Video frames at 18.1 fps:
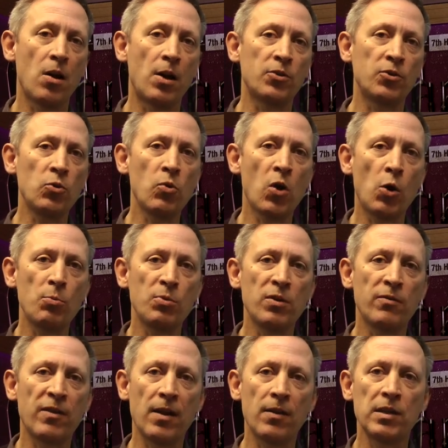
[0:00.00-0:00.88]
I do hope
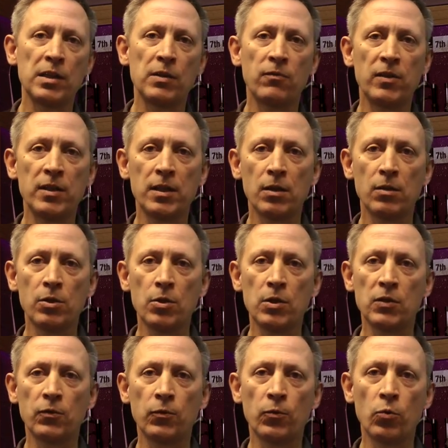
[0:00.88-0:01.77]
you found this video
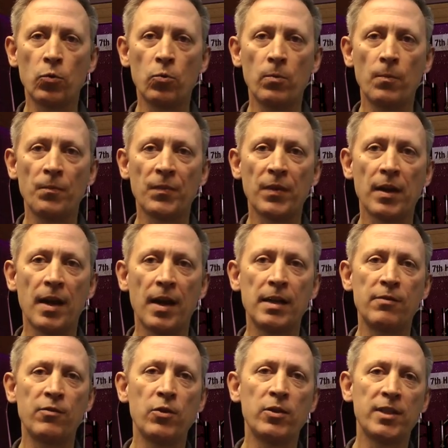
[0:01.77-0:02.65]
useful,
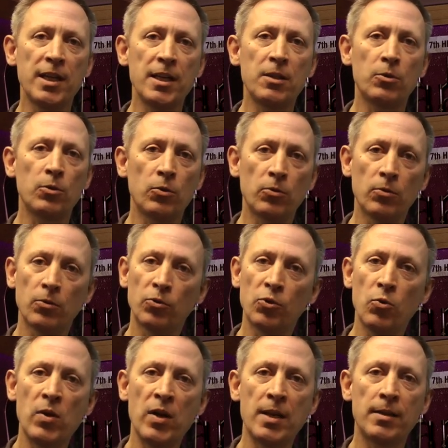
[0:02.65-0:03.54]
and if you did,
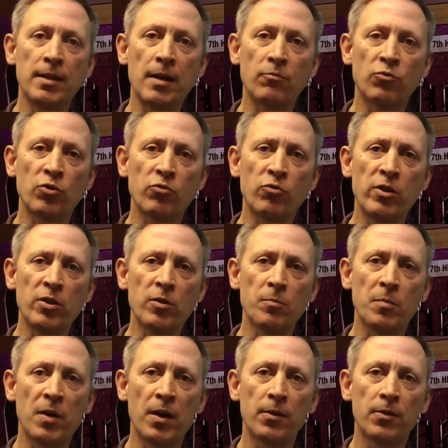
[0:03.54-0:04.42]
do hit that subscription
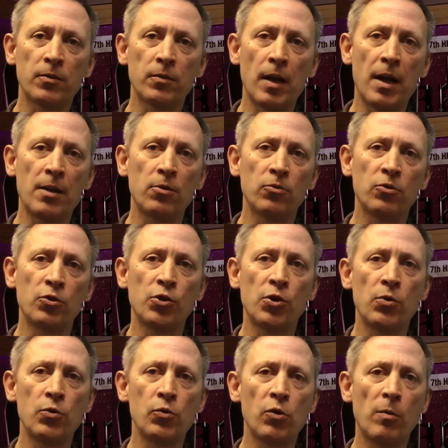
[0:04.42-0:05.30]
button and to
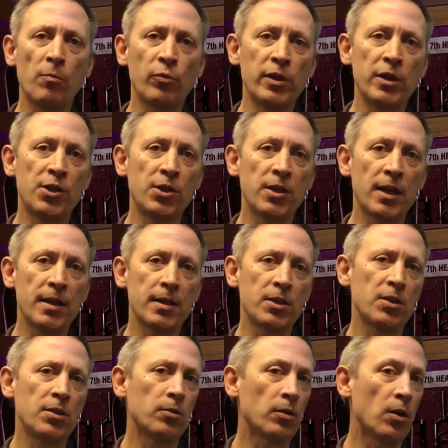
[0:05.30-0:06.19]
show your
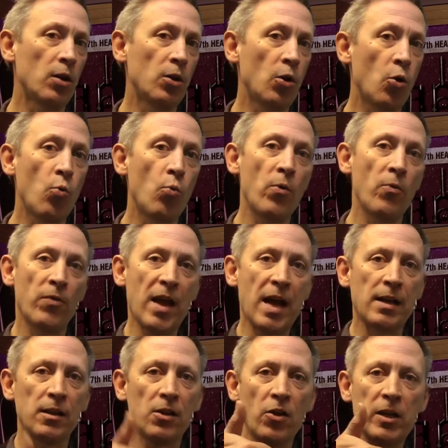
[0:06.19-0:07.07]
appreciation along with
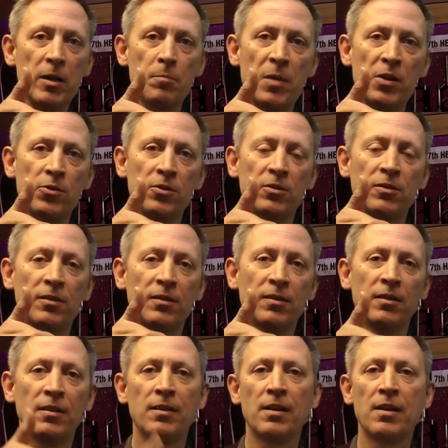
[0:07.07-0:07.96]
that like button.
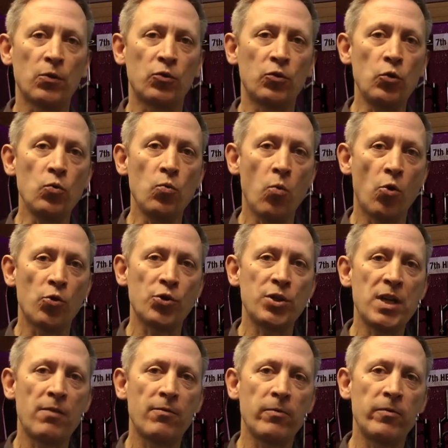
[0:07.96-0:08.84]
Do watch
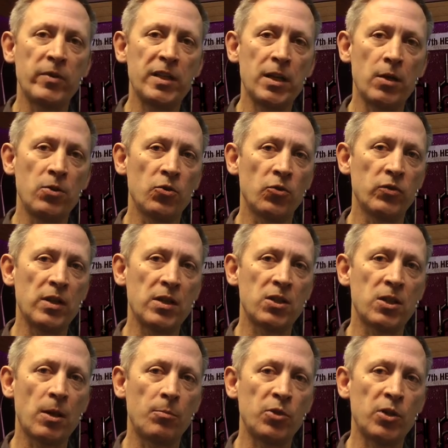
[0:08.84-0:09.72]
the other videos on this
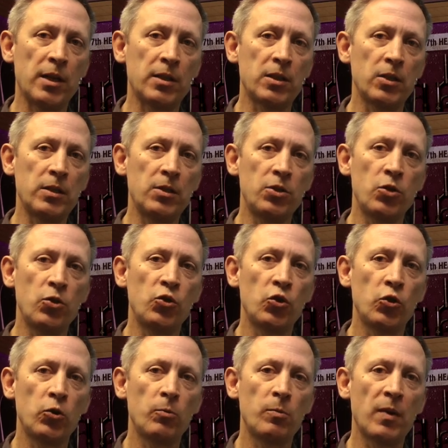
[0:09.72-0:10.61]
subject on
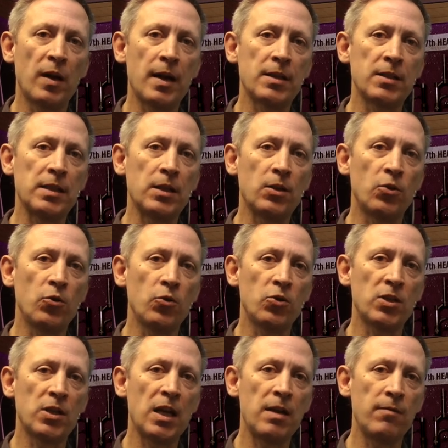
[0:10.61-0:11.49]
YouTube, as it could
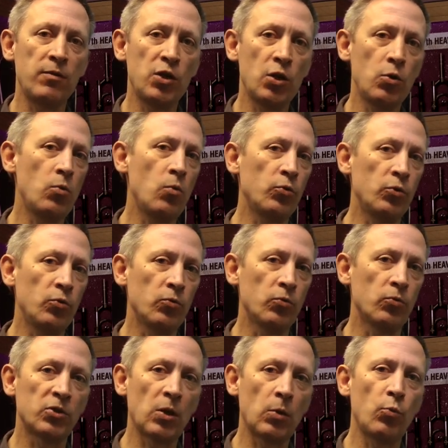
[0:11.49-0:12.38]
save you
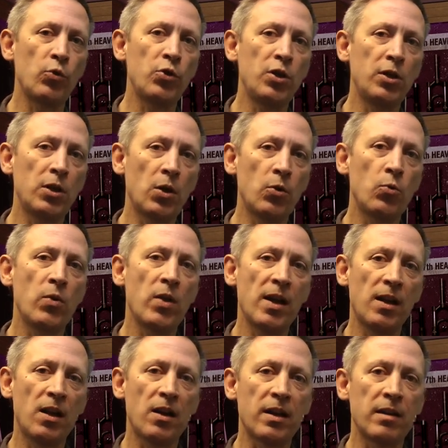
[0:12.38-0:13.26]
or someone you know
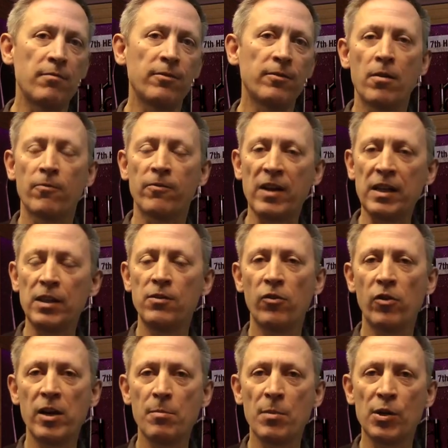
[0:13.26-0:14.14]
their life. Thank you
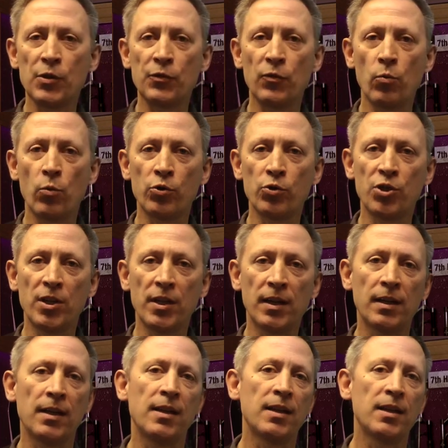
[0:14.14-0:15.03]
very much for
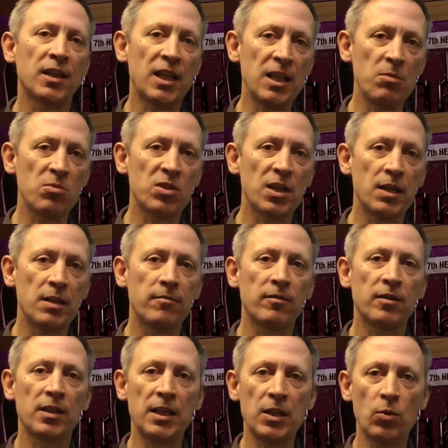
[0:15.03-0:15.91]
watching. Keep
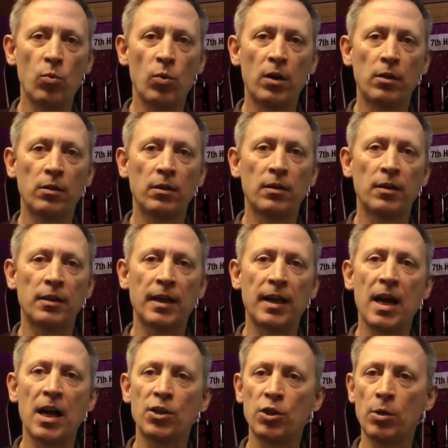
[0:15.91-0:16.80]
safe, keep well, and I'll
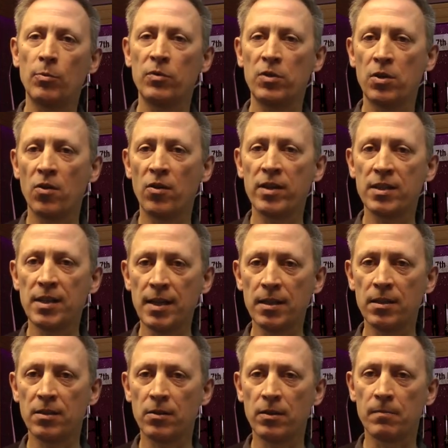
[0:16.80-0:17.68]
catch up with you guys
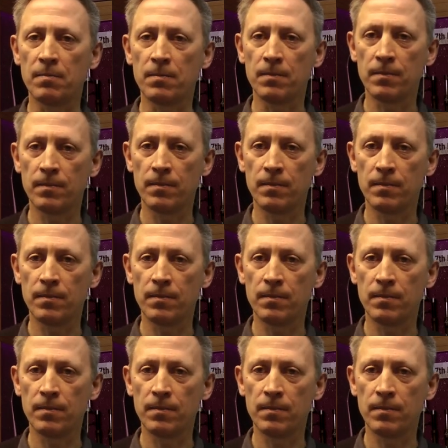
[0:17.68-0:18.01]
next time.